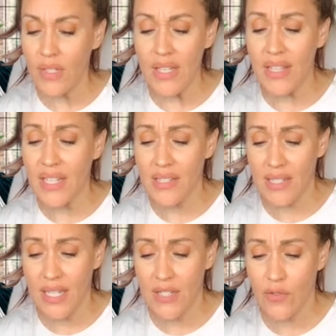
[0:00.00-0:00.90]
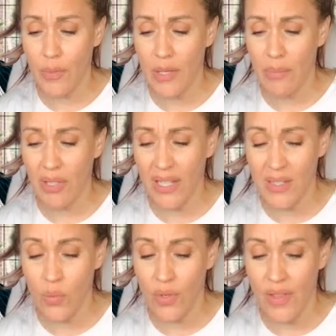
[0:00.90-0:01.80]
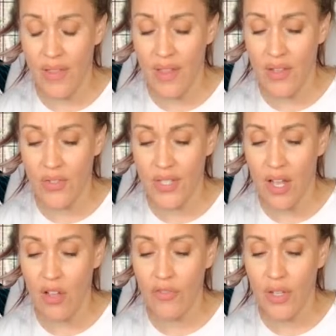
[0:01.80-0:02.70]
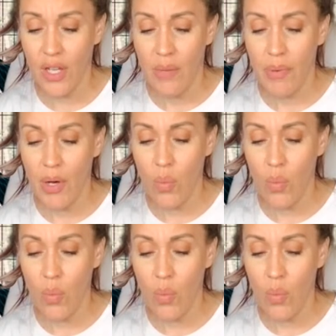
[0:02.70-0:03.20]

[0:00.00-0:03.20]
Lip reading: these successful people less worthy than yourself, but